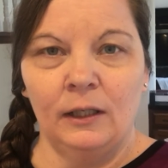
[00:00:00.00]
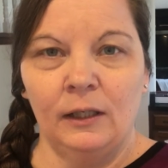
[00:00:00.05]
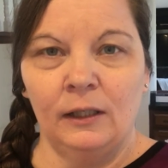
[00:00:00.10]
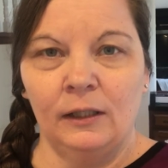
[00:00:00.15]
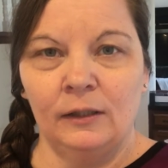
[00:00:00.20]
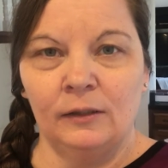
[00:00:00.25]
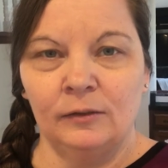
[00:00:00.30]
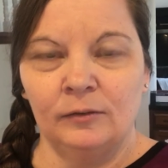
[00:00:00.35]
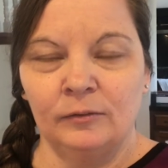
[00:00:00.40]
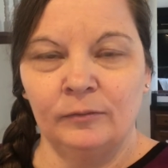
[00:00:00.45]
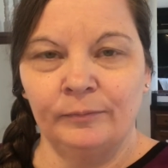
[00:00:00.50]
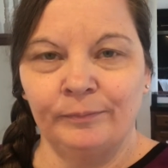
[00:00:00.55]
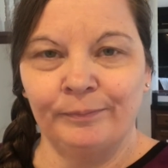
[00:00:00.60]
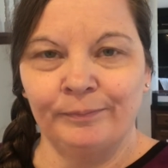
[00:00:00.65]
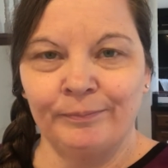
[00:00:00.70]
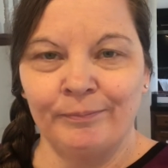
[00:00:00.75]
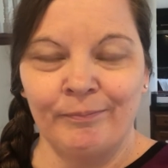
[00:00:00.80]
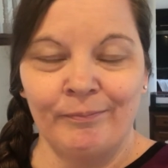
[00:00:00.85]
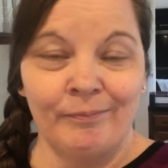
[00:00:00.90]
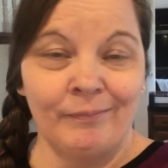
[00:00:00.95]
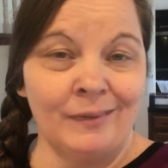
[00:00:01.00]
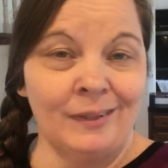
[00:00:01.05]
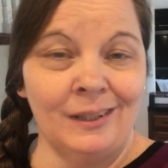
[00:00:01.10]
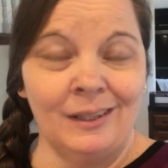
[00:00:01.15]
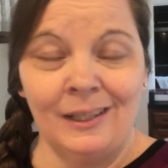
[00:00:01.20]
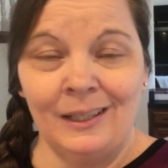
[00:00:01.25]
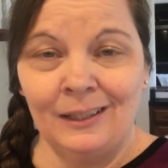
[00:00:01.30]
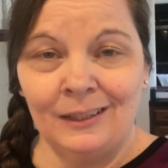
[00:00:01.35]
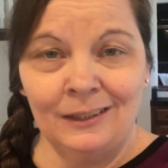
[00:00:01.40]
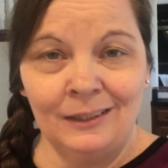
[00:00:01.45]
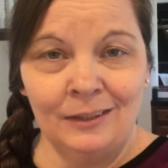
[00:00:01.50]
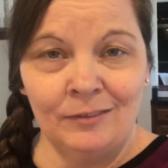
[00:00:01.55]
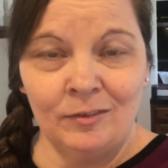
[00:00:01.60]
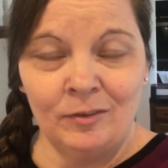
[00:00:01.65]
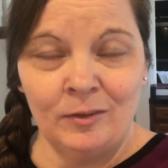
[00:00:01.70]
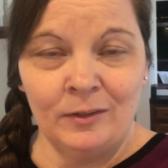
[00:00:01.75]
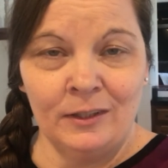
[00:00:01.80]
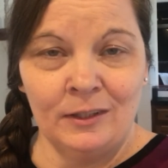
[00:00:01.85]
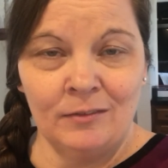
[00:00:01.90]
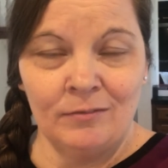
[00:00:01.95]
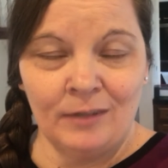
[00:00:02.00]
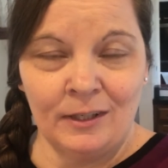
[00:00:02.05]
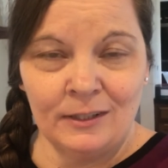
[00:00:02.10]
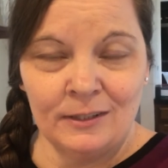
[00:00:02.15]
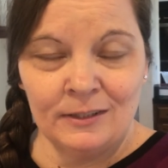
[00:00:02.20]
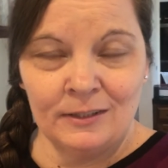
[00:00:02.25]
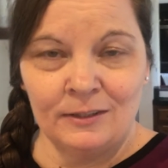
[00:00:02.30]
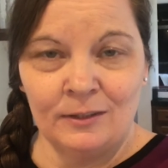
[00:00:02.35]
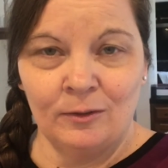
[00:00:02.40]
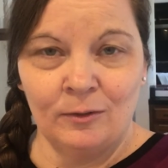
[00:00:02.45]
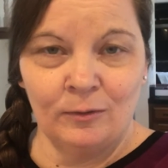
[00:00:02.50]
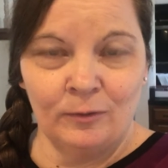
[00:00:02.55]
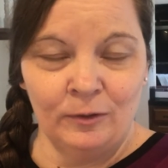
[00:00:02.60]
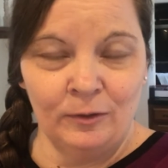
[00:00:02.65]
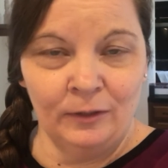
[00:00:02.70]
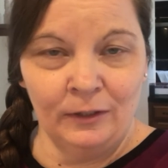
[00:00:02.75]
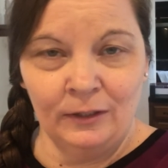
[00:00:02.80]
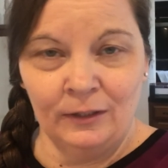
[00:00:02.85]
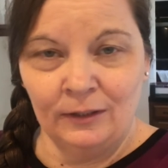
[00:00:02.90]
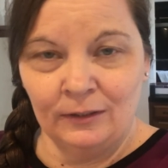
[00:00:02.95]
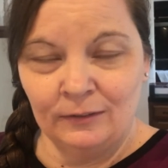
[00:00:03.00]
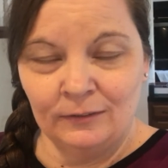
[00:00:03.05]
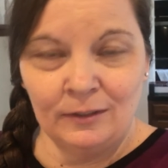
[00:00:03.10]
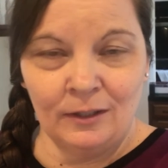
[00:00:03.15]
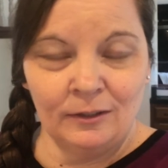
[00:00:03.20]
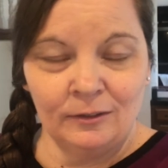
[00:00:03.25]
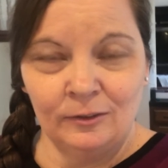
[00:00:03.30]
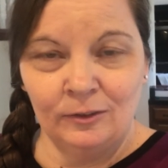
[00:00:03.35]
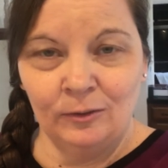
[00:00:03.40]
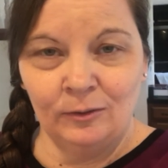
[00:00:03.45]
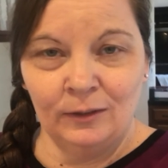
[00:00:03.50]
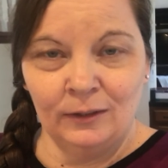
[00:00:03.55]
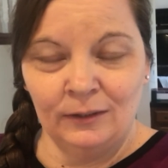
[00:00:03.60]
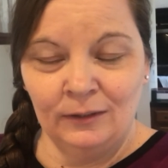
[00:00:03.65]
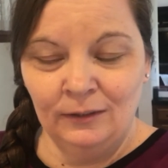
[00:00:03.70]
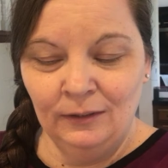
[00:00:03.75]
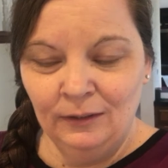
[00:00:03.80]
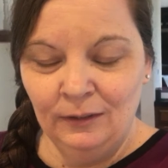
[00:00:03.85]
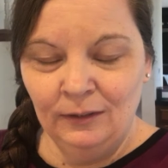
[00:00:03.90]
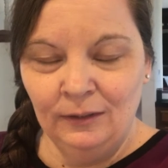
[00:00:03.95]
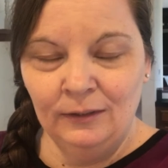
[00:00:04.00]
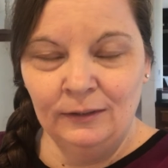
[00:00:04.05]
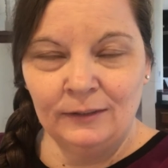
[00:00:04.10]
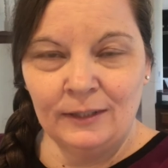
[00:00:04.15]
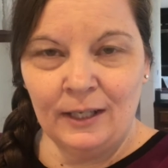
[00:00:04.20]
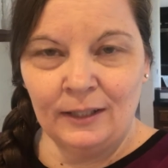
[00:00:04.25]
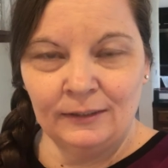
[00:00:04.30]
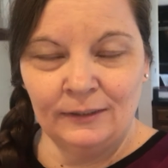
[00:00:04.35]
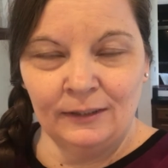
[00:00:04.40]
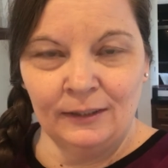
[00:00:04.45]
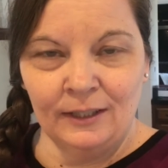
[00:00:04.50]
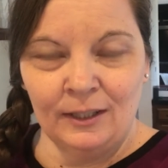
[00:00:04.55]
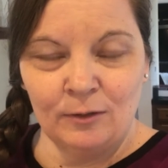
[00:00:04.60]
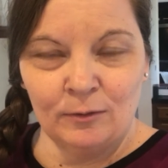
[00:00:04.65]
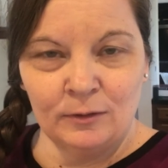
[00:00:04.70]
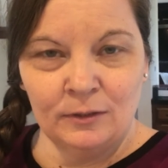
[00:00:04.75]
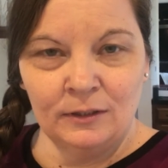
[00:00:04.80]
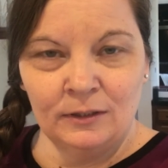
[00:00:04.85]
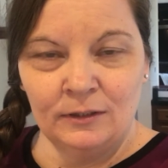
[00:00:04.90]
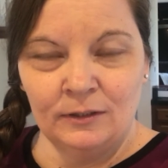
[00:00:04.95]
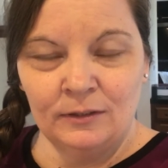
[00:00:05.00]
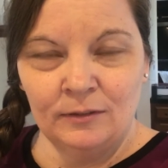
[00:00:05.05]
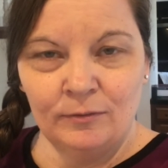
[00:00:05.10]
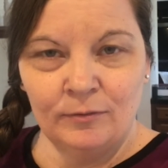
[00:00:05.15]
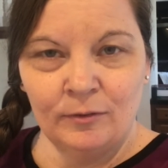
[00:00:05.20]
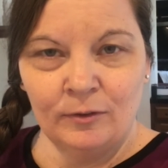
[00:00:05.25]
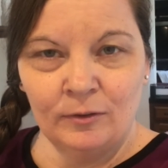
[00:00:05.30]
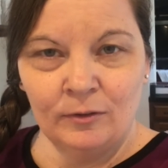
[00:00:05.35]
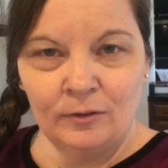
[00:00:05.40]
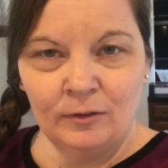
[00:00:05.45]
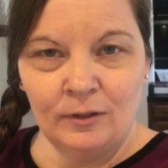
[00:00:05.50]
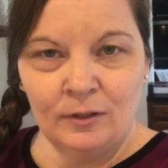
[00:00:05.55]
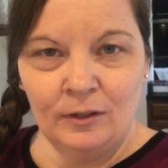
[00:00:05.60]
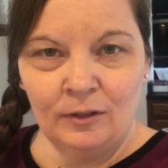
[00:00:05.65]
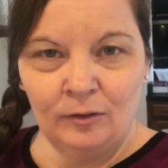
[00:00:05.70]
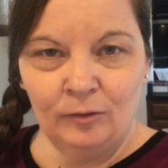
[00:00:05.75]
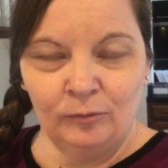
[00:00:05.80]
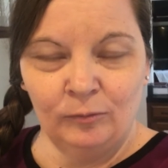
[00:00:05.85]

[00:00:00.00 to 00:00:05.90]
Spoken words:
I ain't gonna give you any advice though. You need to talk to a tax accountant for